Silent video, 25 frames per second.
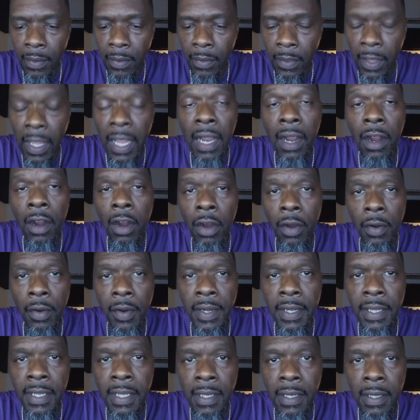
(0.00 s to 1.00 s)
they
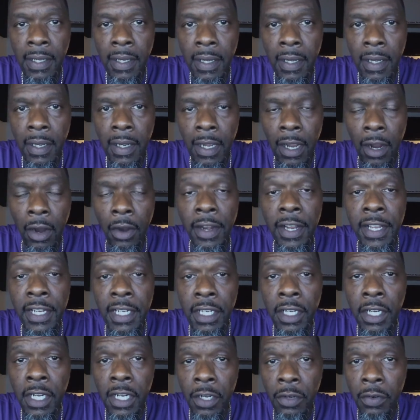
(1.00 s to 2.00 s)
already are in
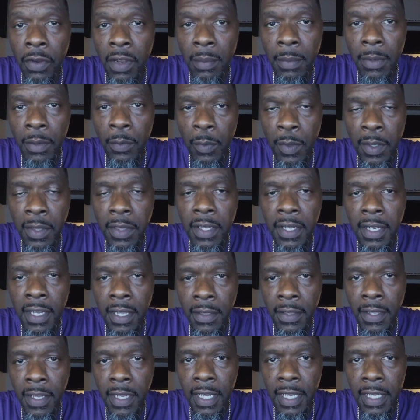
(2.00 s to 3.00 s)
an agreement with
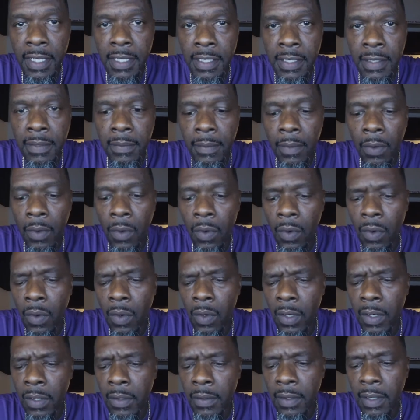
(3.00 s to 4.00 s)
another agent,
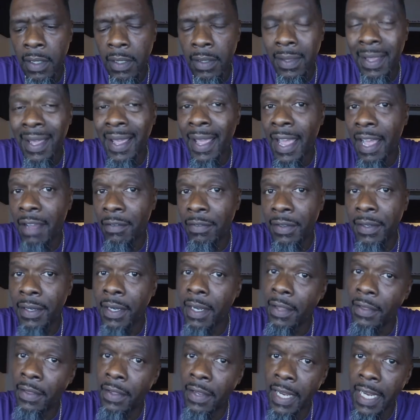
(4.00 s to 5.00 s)
or they have
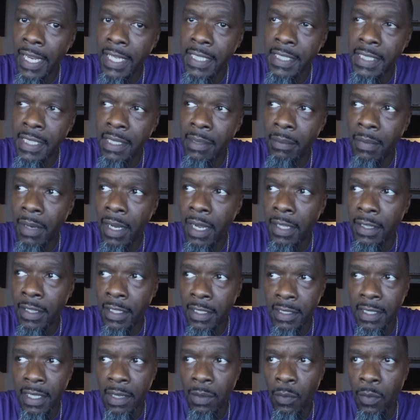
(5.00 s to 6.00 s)
another agent in mind
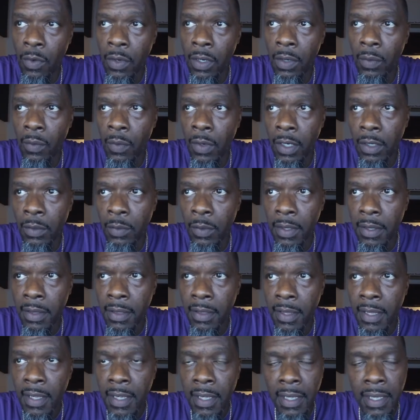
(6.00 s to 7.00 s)
that they want to work with,
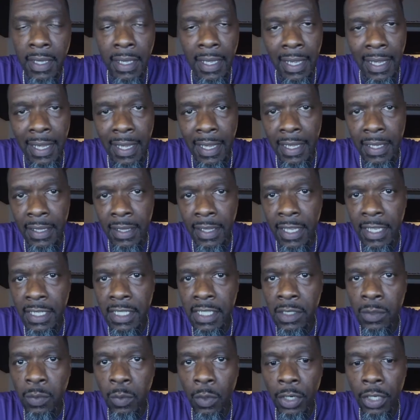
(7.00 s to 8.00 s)
and they
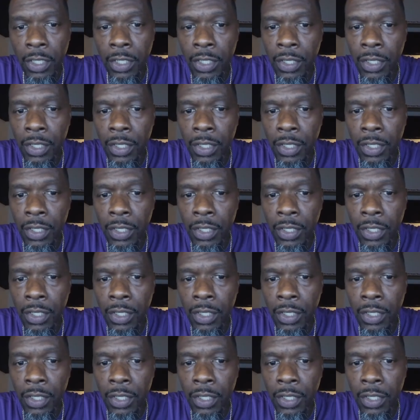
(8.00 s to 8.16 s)
just want to